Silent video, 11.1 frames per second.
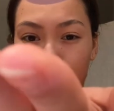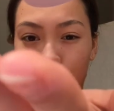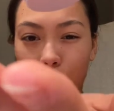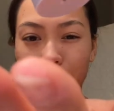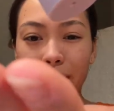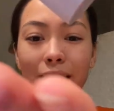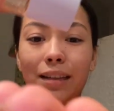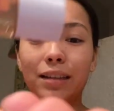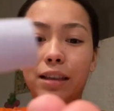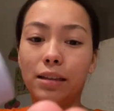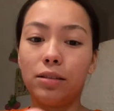so I think
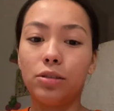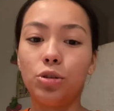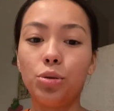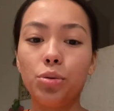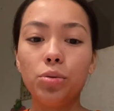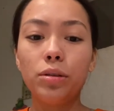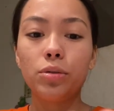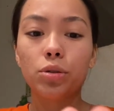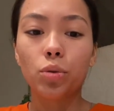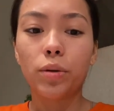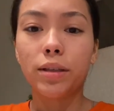this, two little
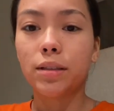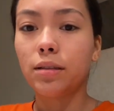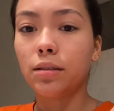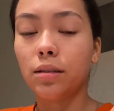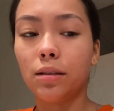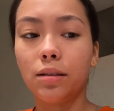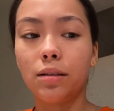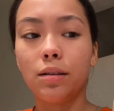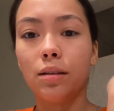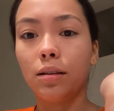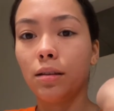squeezies.
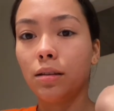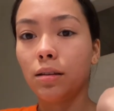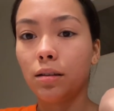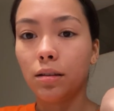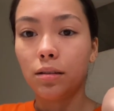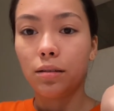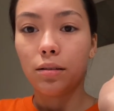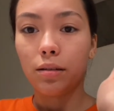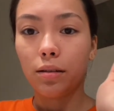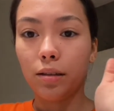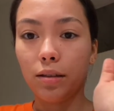
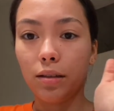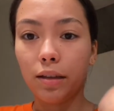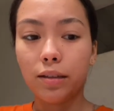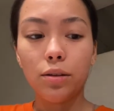It's nice